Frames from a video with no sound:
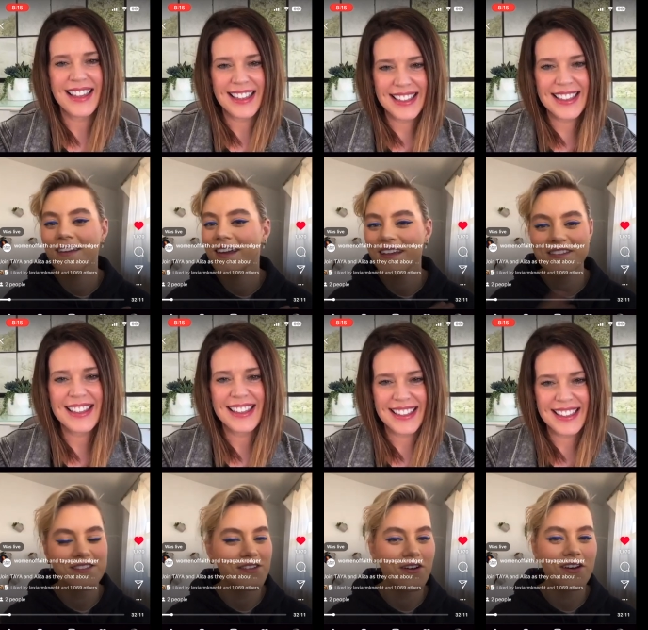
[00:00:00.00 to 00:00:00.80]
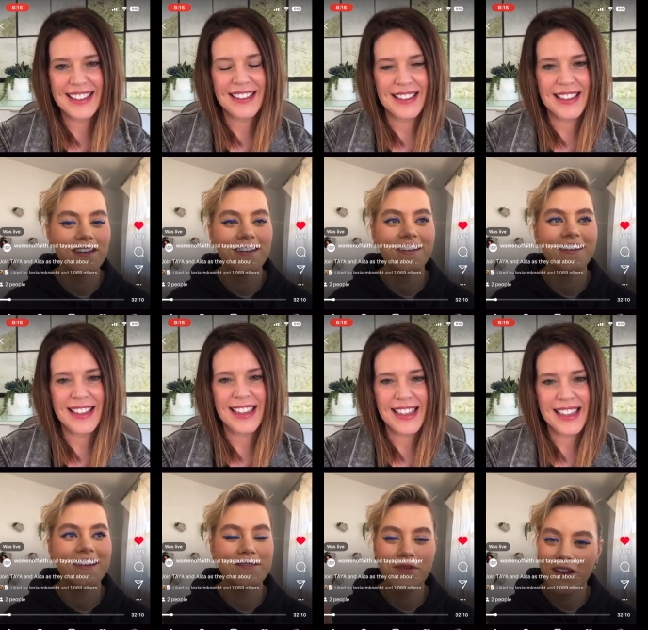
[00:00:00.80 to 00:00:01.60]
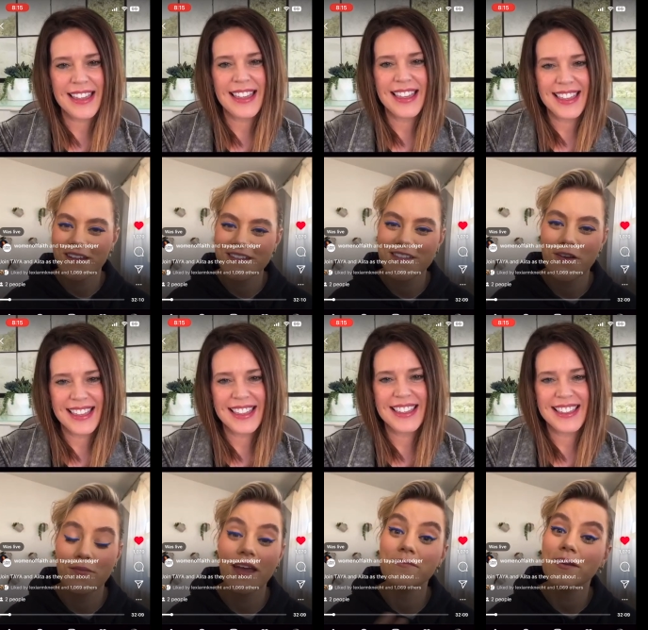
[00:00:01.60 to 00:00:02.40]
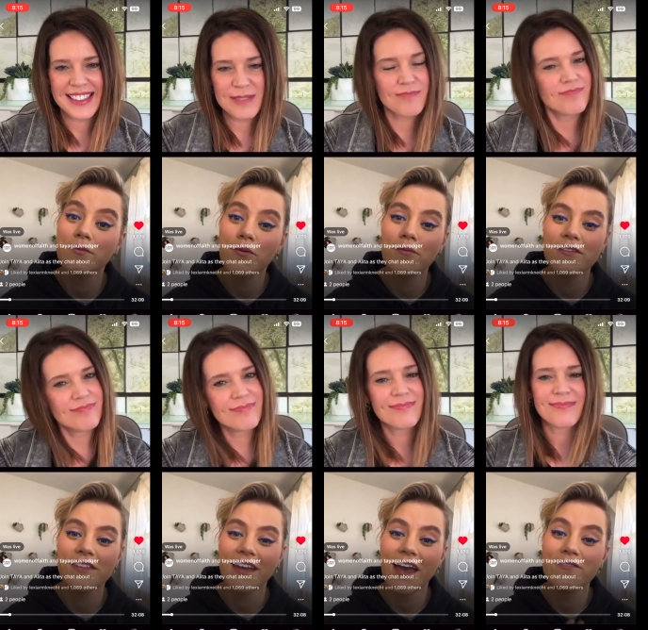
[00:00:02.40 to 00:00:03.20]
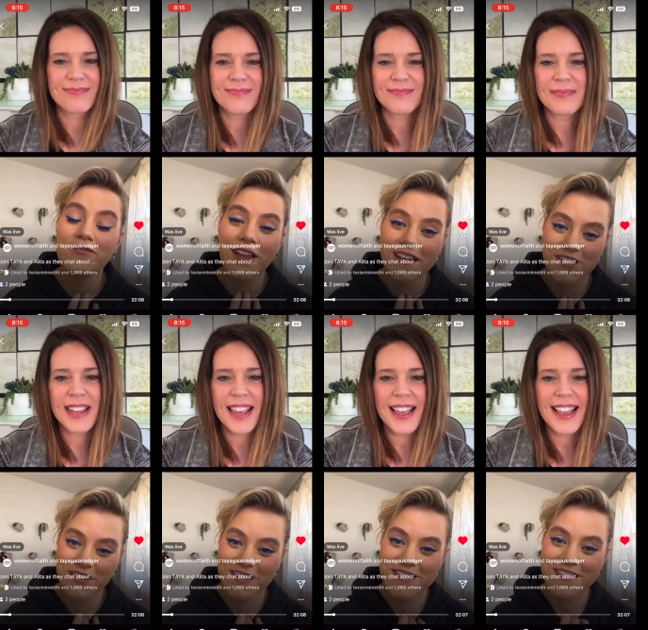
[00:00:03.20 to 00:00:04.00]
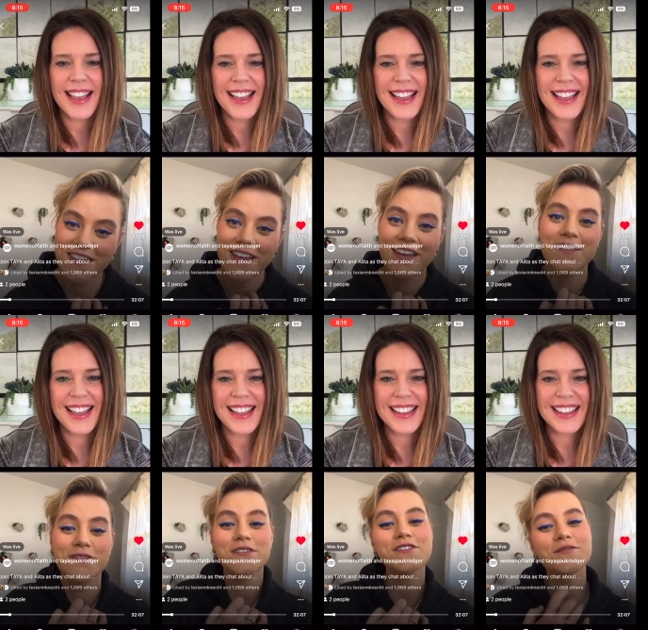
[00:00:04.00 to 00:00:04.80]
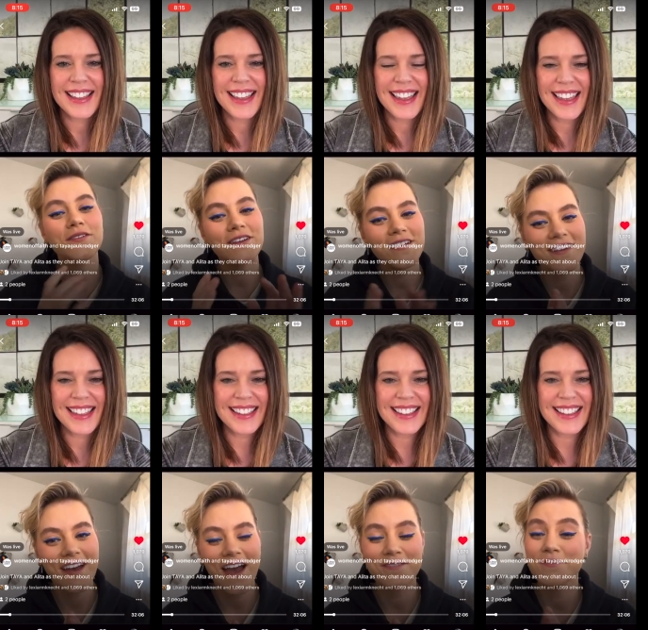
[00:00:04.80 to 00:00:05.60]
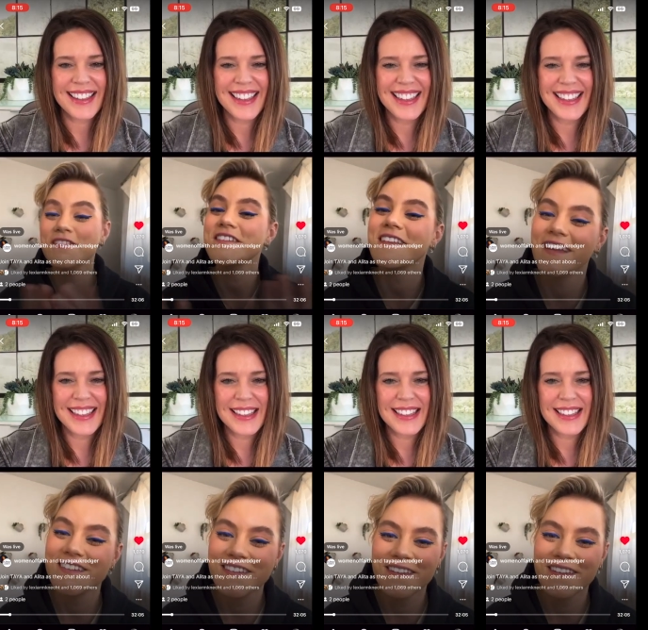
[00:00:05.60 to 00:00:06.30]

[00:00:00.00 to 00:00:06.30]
Speaker 1: It's not an American term, and people probably think I have flatulence. So I just want to, I would just like to